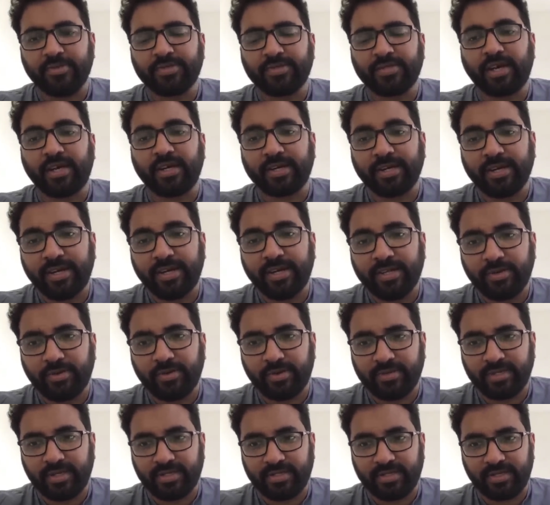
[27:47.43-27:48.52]
start reading
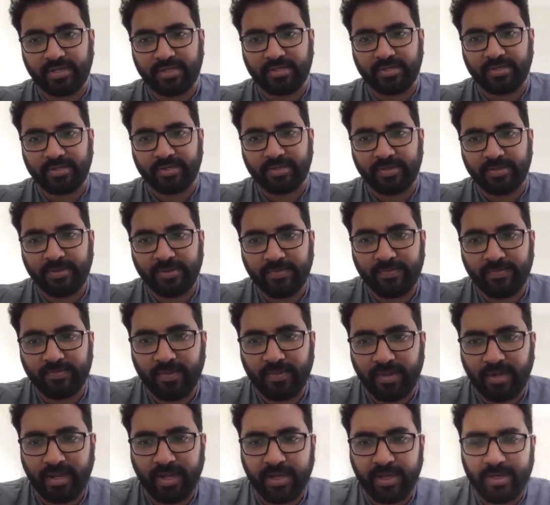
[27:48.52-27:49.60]
those essays,
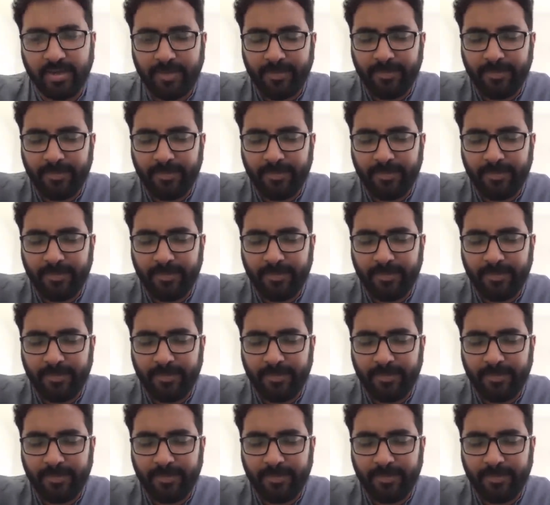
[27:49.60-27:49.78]
right?